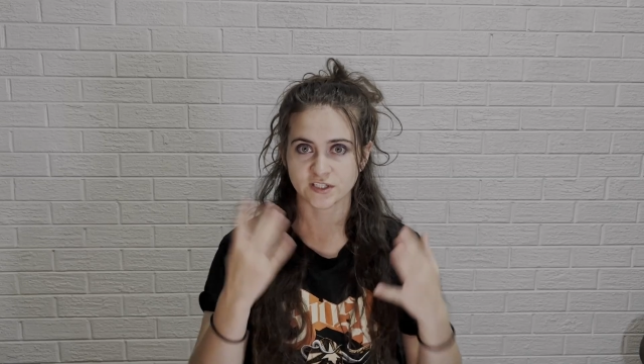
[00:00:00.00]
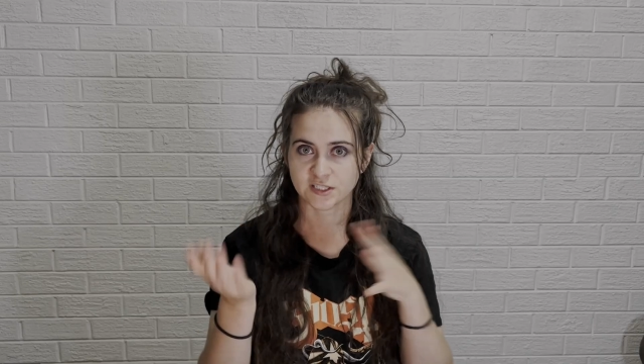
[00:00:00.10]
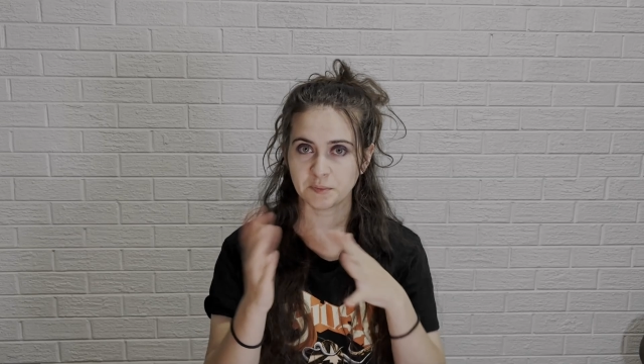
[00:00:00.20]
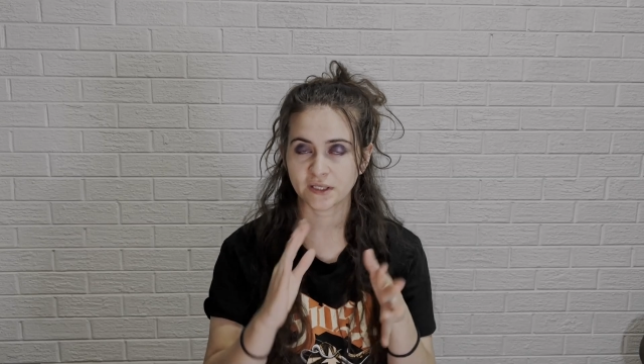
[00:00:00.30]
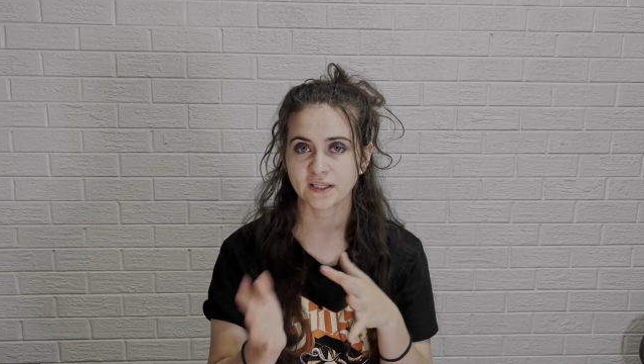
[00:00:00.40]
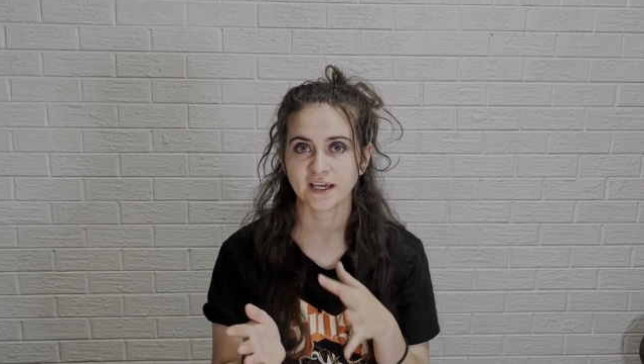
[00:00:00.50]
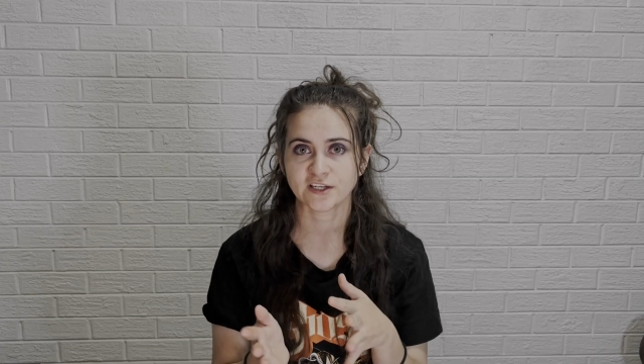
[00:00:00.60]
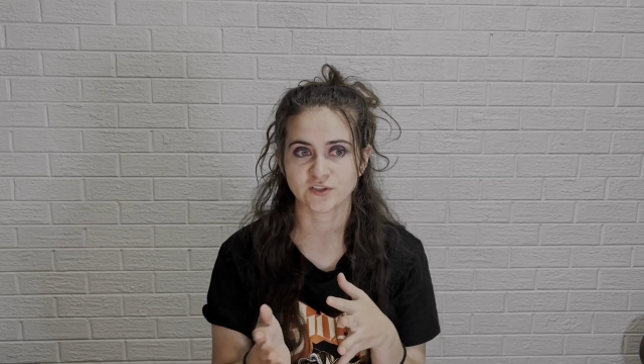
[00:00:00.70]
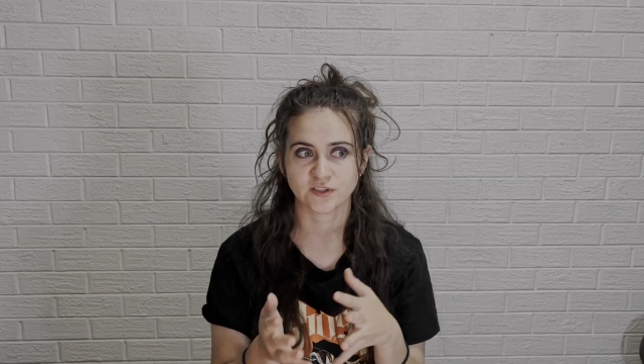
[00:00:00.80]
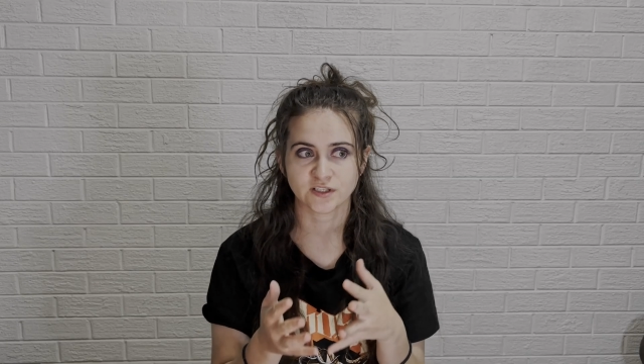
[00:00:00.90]
typically
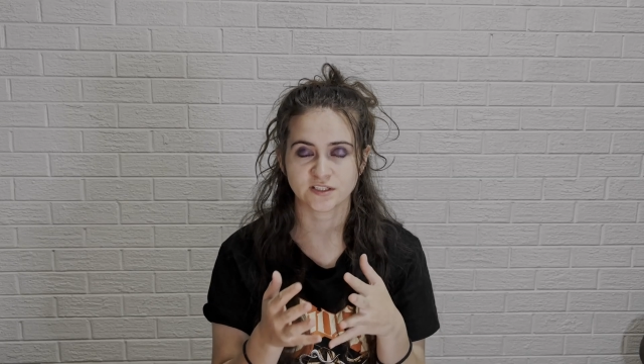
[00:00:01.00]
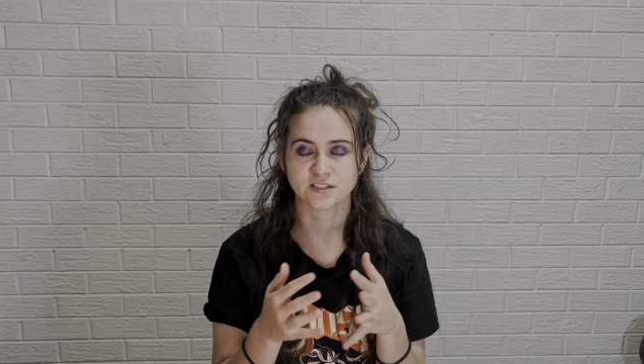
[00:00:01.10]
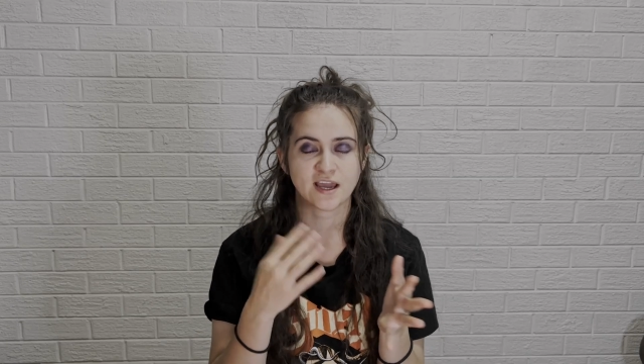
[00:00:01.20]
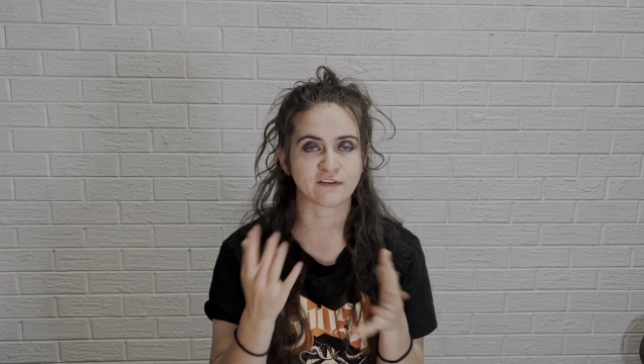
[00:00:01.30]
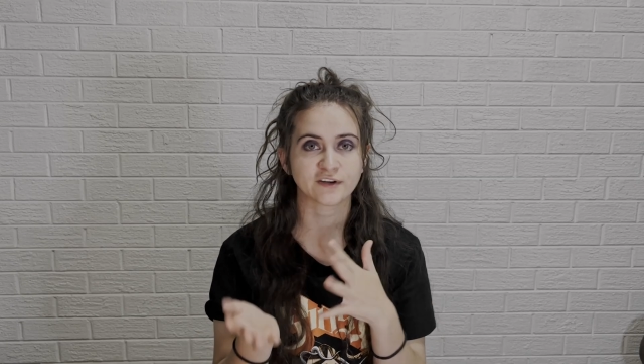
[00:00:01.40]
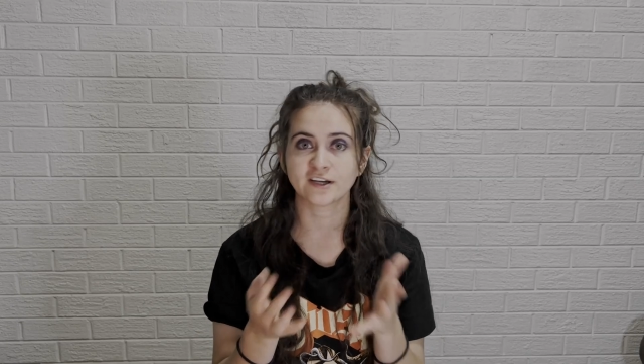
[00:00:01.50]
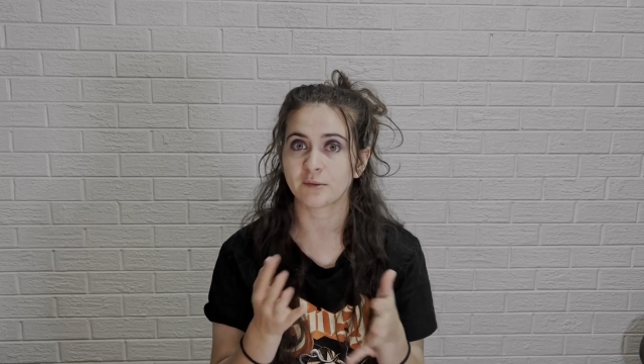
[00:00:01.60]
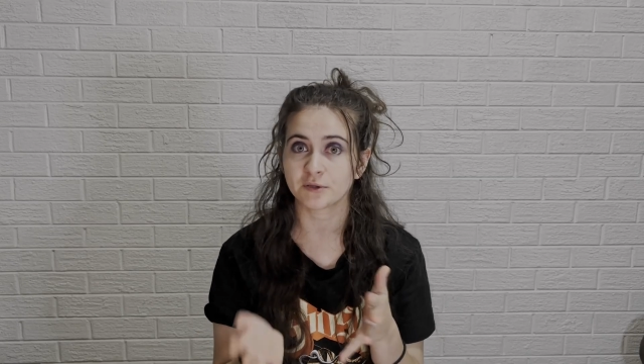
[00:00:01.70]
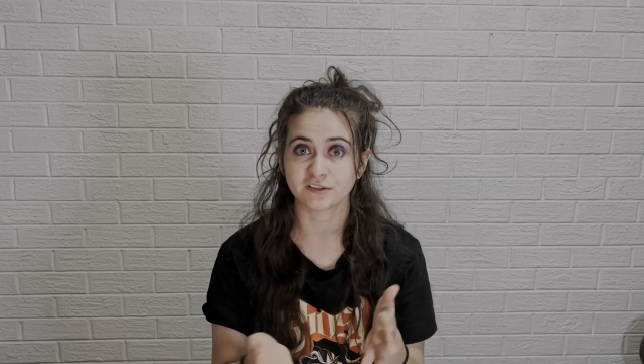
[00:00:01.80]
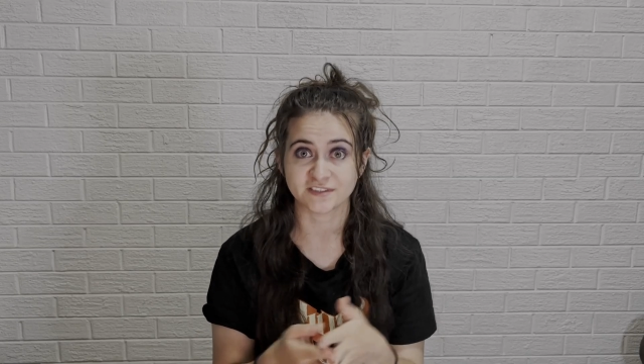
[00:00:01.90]
I do this every
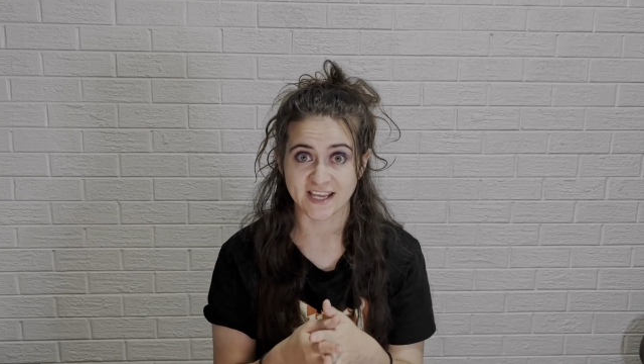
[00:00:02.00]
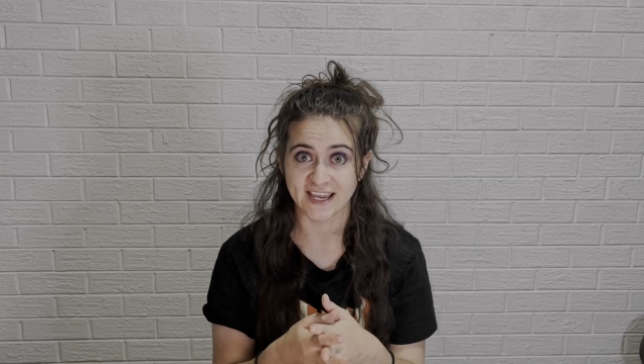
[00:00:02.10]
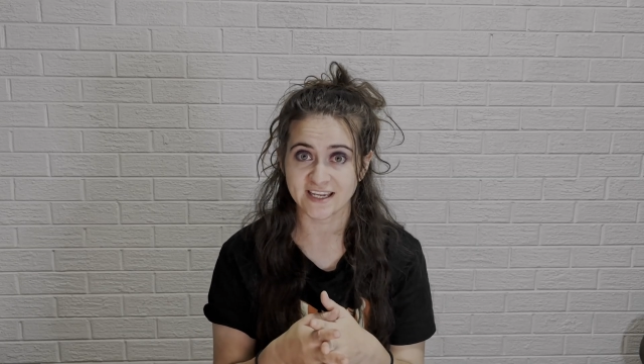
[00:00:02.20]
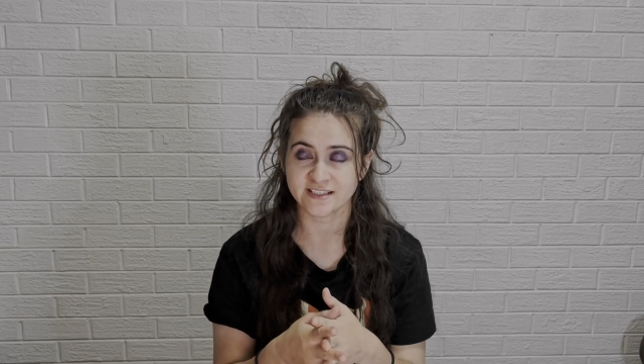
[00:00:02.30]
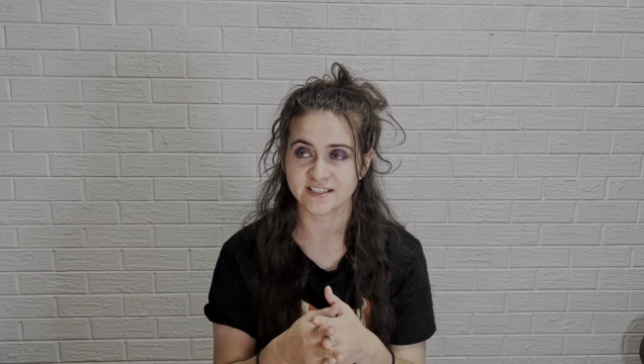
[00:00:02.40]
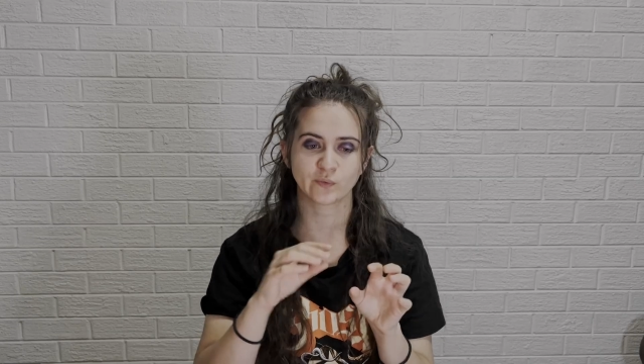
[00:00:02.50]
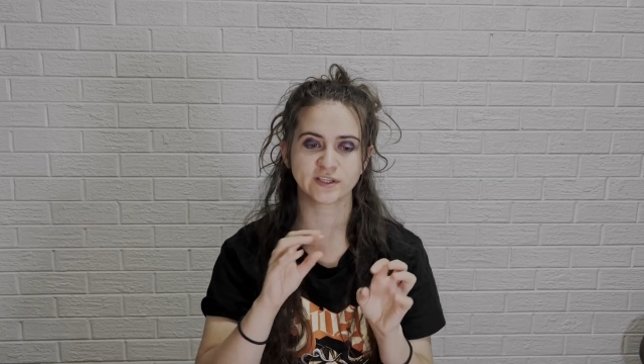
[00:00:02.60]
couple of days.